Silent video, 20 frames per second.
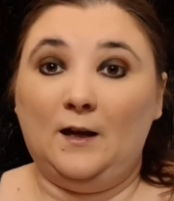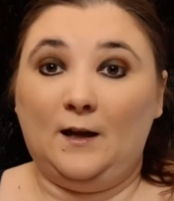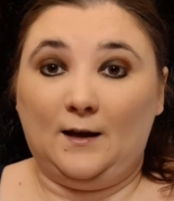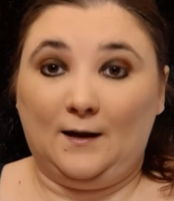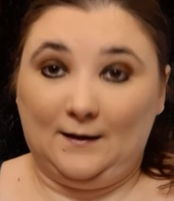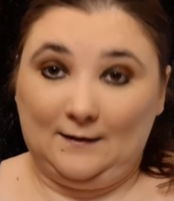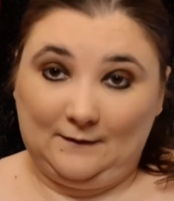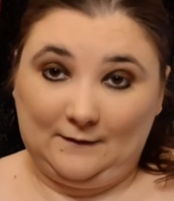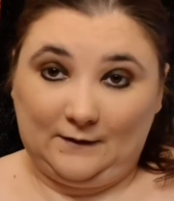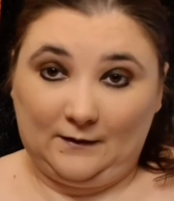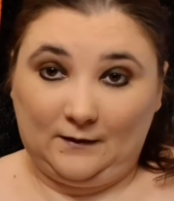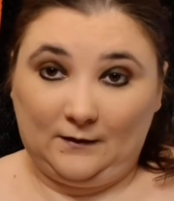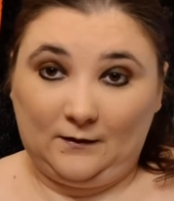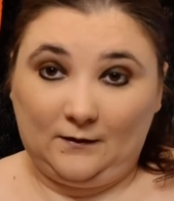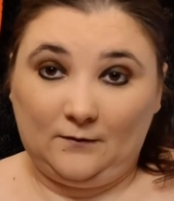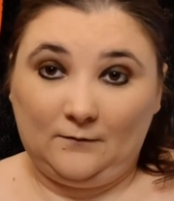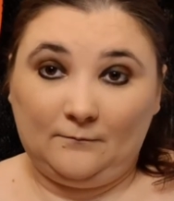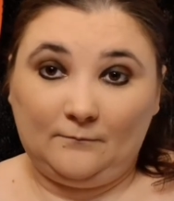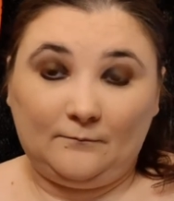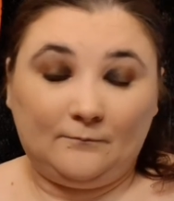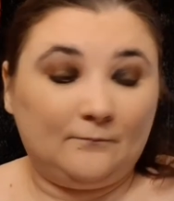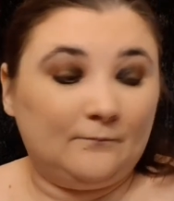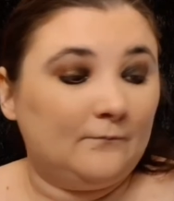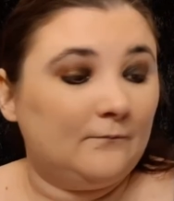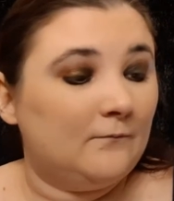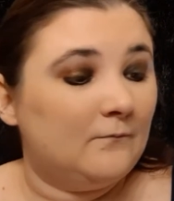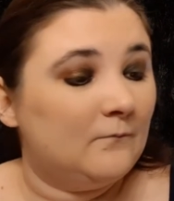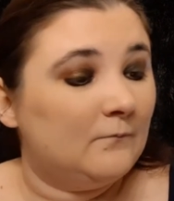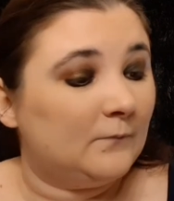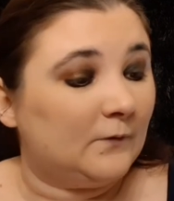I think,
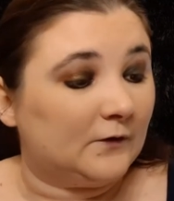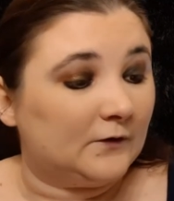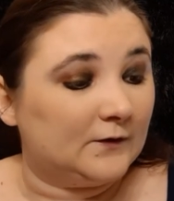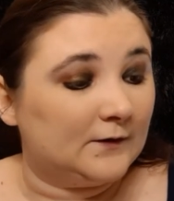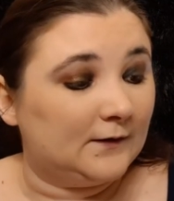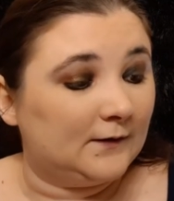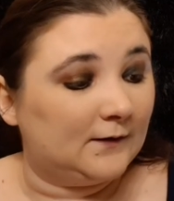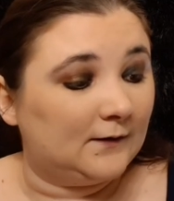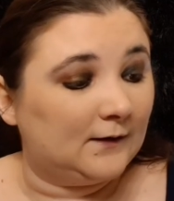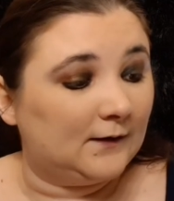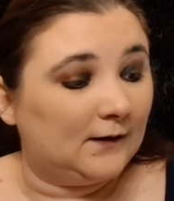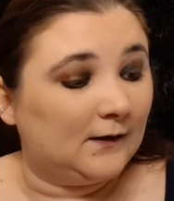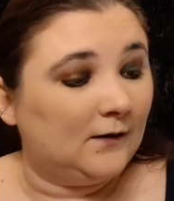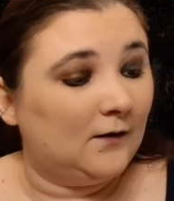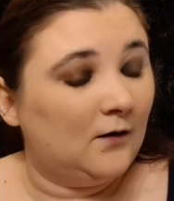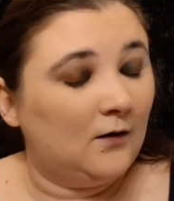personally.